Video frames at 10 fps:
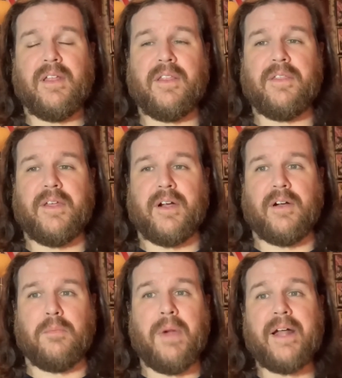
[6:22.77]

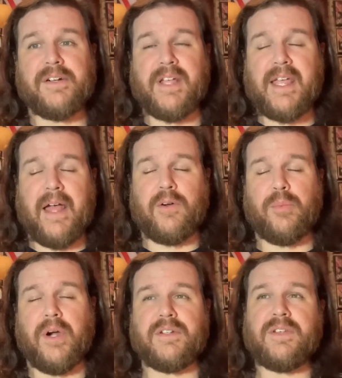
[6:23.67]
their modern day
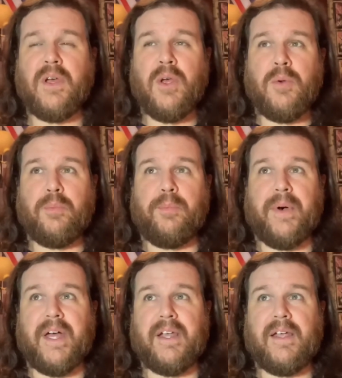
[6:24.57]
counterparts.
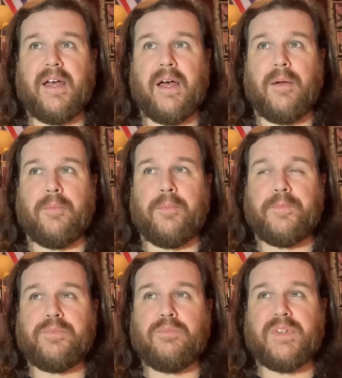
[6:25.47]
But
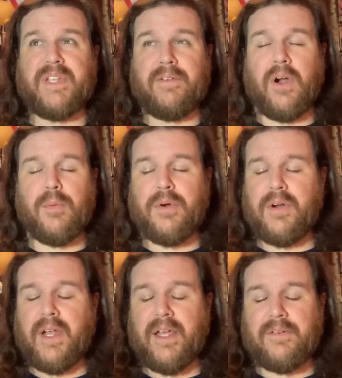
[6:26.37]
David
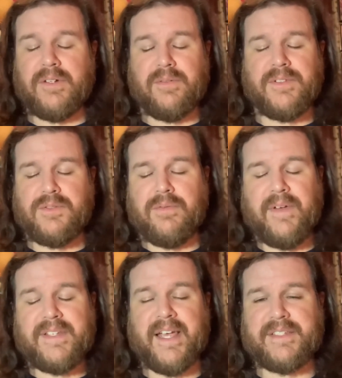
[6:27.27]
Harbour and Rachel Weisz do a
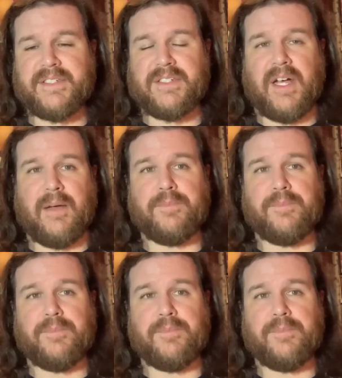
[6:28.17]
fantastic job.